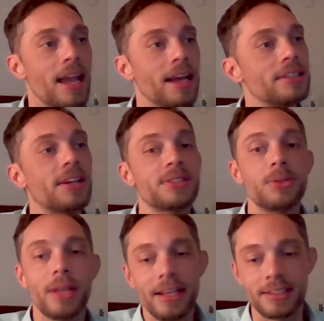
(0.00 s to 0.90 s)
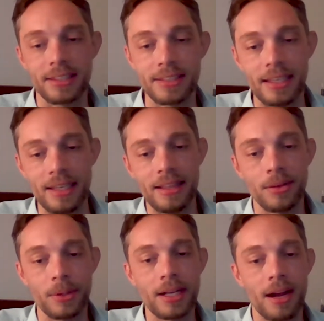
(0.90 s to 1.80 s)
And it's also nice to see the
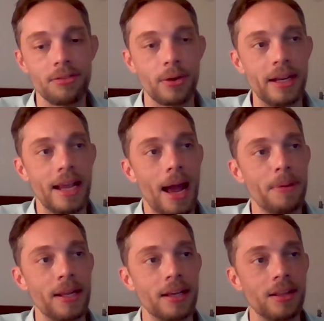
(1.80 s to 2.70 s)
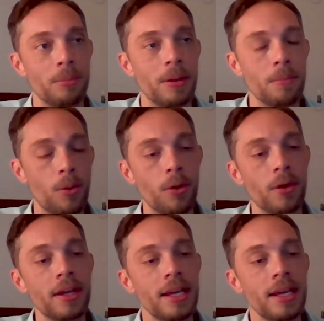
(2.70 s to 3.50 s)
recovery happening a little bit more